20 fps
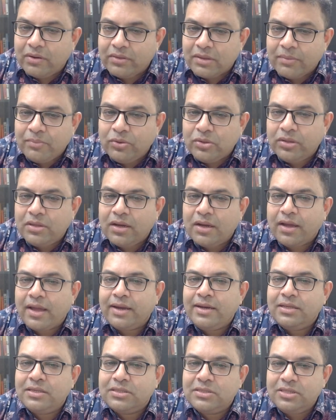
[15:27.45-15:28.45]
the Buddha
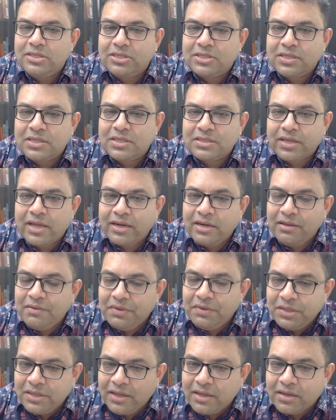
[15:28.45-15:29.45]
and his teachings, and he
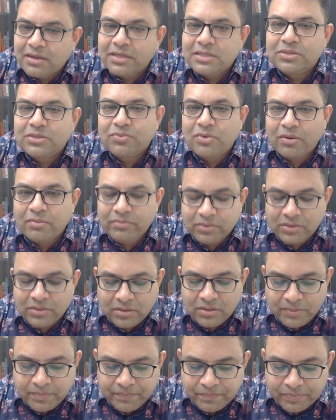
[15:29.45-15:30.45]
will take us from
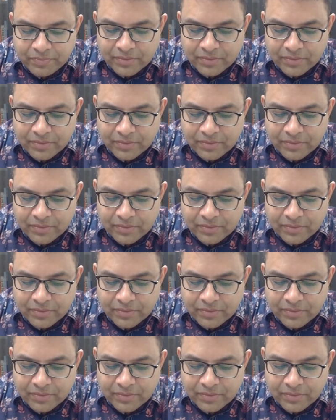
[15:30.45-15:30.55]
the